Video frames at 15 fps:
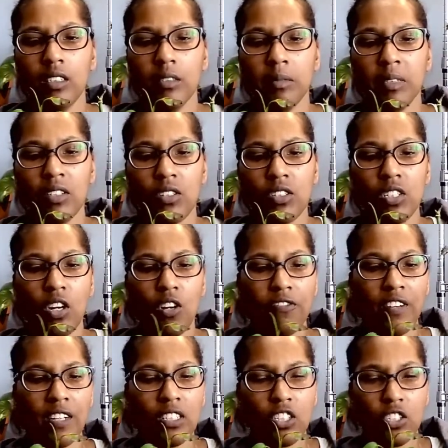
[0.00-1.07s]
I mean, there's no
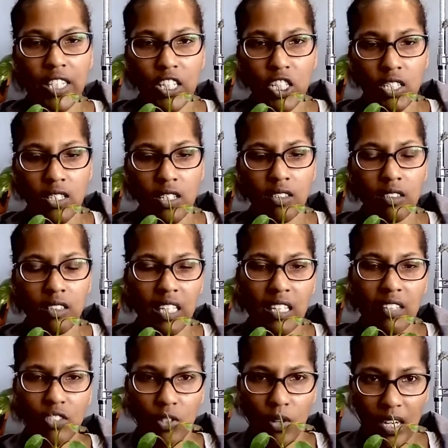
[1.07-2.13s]
fenestrations on the
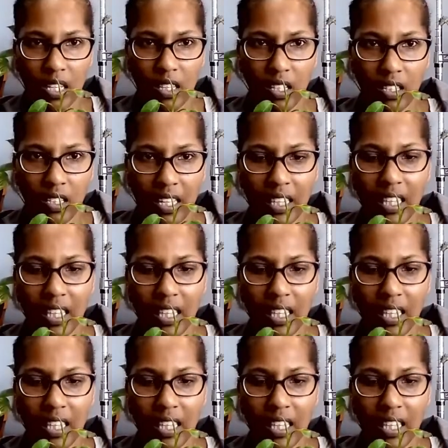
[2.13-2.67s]
leaves or anything like